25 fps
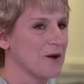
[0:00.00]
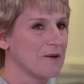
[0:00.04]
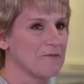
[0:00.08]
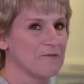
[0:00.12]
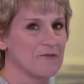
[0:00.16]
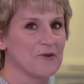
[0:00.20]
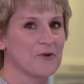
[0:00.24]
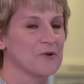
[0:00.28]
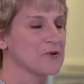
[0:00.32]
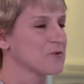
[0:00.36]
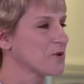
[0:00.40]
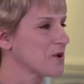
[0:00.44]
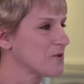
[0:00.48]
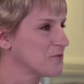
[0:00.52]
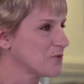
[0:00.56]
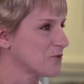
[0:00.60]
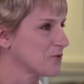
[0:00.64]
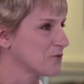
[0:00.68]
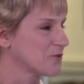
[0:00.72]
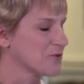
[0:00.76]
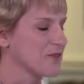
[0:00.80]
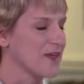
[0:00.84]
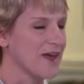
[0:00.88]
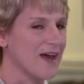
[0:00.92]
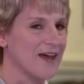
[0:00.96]
I'm very grateful
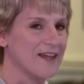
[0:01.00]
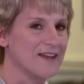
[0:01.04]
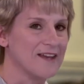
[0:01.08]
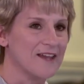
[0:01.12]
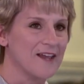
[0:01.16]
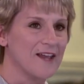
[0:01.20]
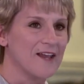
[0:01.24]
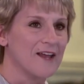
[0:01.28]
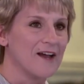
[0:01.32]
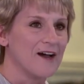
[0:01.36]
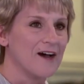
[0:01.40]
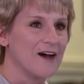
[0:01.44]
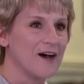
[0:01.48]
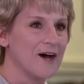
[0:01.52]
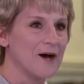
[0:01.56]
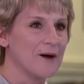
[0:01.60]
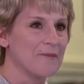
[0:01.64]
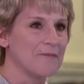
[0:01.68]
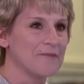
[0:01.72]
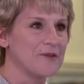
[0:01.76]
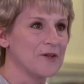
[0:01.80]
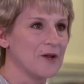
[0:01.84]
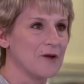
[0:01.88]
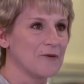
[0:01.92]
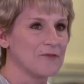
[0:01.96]
for that.
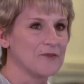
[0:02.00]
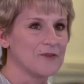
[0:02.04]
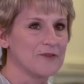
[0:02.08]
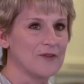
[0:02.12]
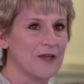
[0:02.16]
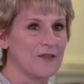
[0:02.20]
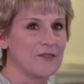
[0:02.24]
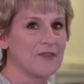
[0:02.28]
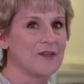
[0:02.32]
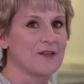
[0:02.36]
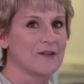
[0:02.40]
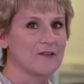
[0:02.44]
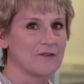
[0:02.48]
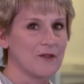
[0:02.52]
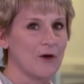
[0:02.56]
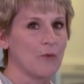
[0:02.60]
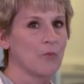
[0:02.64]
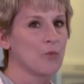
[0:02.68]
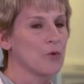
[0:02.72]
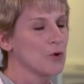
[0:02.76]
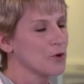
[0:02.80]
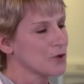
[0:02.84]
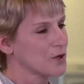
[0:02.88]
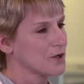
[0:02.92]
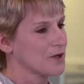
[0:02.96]
Um, you know, this, I think a, a,
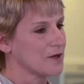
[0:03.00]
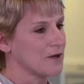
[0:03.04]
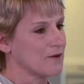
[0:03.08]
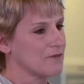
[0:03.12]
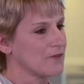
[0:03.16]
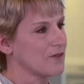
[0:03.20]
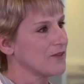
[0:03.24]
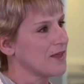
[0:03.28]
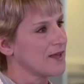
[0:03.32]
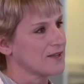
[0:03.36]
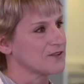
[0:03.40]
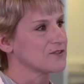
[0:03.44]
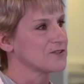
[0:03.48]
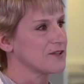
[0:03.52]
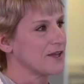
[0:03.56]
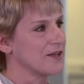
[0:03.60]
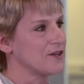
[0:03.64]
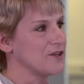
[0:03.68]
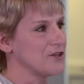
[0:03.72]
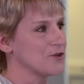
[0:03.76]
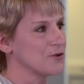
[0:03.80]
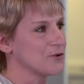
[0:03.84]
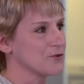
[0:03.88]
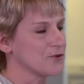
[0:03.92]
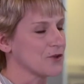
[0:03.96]
work of the last
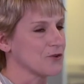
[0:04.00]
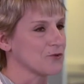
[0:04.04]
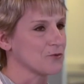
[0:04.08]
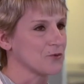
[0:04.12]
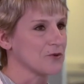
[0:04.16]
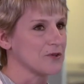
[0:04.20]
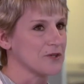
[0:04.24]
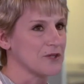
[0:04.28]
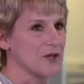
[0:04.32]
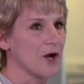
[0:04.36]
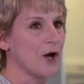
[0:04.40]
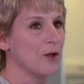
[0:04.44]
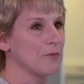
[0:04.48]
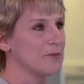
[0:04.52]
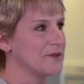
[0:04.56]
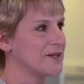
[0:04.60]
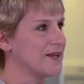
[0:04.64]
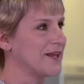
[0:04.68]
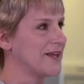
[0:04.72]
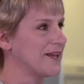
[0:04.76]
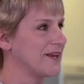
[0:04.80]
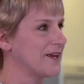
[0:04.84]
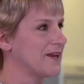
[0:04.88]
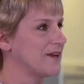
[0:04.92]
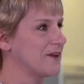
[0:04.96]
10 years has really
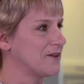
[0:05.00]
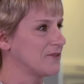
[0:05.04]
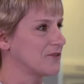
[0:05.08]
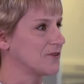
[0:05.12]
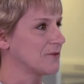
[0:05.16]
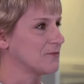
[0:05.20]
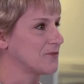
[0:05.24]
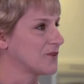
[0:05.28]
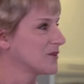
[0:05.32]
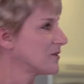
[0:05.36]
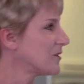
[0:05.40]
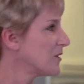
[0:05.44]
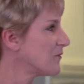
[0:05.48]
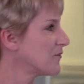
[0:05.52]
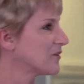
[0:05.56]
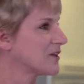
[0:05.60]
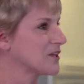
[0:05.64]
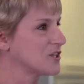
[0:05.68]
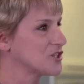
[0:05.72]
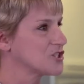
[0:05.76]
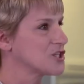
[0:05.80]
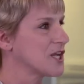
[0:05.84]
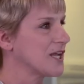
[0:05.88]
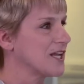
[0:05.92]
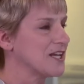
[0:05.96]
culminated in some
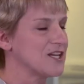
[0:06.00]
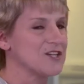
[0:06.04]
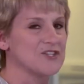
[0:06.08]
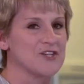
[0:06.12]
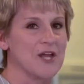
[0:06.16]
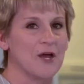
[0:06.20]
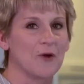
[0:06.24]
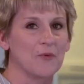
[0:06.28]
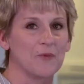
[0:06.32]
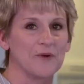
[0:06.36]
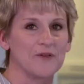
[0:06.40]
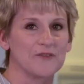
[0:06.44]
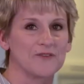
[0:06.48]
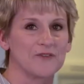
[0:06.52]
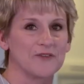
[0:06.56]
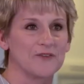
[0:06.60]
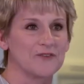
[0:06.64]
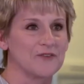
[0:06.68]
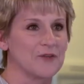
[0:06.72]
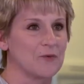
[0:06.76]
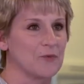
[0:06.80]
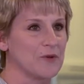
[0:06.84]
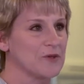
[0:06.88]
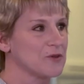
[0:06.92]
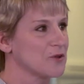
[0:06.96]
significant change at
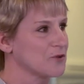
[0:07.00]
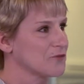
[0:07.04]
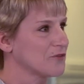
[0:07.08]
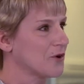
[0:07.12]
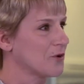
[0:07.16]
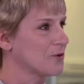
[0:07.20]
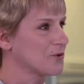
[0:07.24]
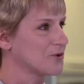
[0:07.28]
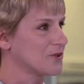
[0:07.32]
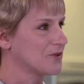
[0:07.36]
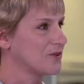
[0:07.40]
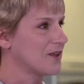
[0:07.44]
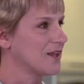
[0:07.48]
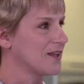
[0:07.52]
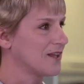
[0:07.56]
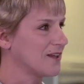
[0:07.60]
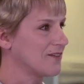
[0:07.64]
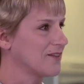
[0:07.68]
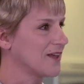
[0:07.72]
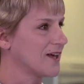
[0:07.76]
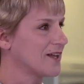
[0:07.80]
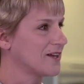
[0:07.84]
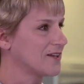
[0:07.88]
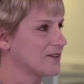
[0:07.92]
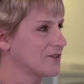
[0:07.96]
WSIS, and we look forward to
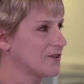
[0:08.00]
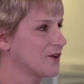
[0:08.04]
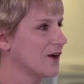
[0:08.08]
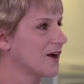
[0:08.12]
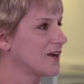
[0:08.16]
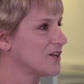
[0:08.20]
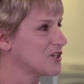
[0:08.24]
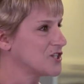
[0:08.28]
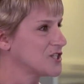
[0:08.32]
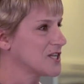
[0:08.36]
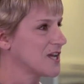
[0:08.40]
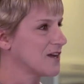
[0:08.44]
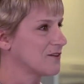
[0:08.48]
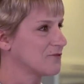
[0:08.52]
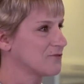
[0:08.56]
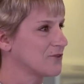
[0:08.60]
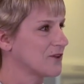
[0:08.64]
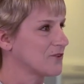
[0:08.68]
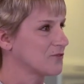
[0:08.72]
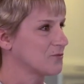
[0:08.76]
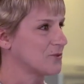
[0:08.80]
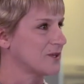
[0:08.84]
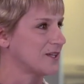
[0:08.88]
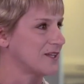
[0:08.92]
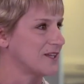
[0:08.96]
taking that into IGF
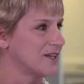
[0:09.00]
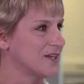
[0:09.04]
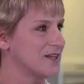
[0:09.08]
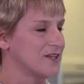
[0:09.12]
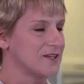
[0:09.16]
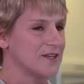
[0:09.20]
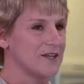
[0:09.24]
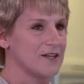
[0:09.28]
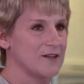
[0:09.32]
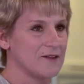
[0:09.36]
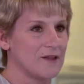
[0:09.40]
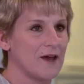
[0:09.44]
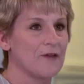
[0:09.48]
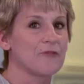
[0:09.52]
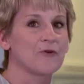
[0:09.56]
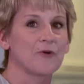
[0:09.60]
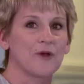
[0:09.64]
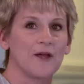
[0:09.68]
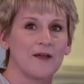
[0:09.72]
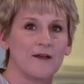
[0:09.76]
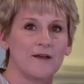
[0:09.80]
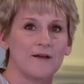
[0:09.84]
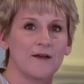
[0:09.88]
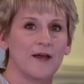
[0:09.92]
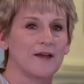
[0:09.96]
as we, in
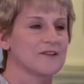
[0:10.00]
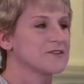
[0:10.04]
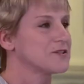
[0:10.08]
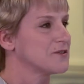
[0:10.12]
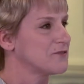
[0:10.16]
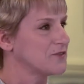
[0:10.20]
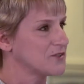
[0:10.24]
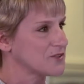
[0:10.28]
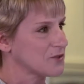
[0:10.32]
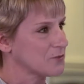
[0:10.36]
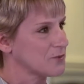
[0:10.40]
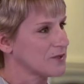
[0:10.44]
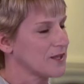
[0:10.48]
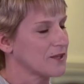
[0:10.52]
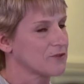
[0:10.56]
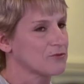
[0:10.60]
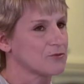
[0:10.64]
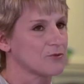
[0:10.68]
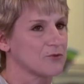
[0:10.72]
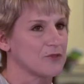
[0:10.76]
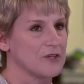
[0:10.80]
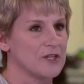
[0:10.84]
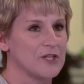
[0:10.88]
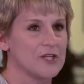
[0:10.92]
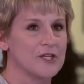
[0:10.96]
other uh, activities that we get
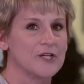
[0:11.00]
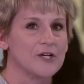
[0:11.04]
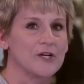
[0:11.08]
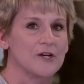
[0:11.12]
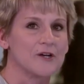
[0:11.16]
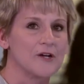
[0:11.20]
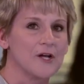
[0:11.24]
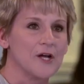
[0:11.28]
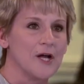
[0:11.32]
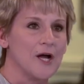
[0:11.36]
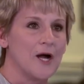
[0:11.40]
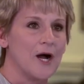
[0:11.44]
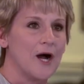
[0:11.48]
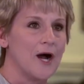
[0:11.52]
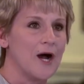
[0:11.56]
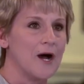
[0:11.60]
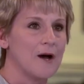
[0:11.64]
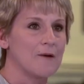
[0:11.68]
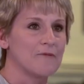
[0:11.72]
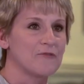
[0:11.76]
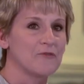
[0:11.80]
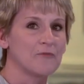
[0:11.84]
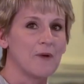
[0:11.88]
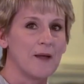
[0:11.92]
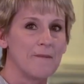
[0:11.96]
through the year.
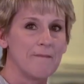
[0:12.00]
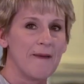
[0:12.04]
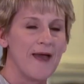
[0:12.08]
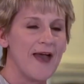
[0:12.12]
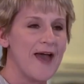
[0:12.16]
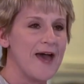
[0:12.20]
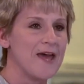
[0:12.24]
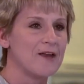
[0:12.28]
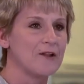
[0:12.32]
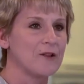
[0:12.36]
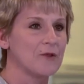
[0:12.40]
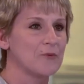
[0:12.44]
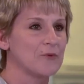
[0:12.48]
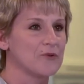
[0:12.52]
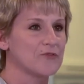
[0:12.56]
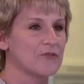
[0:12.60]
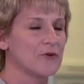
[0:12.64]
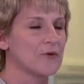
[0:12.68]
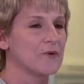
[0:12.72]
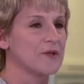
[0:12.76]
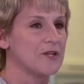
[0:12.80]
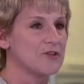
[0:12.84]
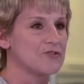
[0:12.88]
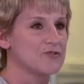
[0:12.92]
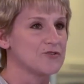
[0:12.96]
Uh, for my panel, it was
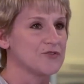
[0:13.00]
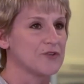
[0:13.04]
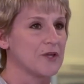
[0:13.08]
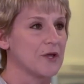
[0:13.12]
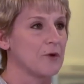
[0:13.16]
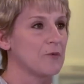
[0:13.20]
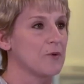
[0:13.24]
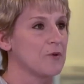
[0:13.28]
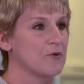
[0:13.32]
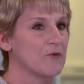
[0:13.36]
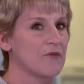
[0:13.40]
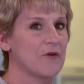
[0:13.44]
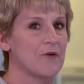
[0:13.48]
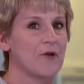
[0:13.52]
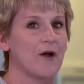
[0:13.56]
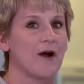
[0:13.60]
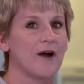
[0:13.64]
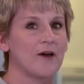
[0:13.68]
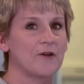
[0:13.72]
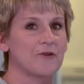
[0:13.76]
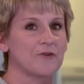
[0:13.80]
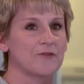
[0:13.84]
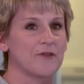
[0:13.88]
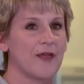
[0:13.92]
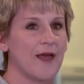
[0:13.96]
very interesting, and we were very
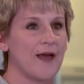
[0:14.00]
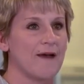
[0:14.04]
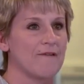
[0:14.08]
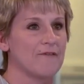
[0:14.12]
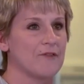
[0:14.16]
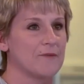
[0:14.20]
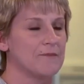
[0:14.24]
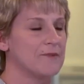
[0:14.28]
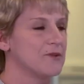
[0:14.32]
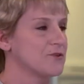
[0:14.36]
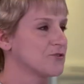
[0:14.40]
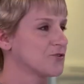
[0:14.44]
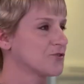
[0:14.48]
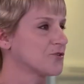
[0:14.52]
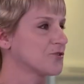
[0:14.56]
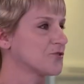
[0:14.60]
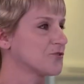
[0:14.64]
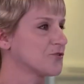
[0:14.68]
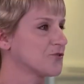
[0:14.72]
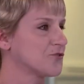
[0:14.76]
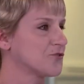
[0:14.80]
honored to have the minister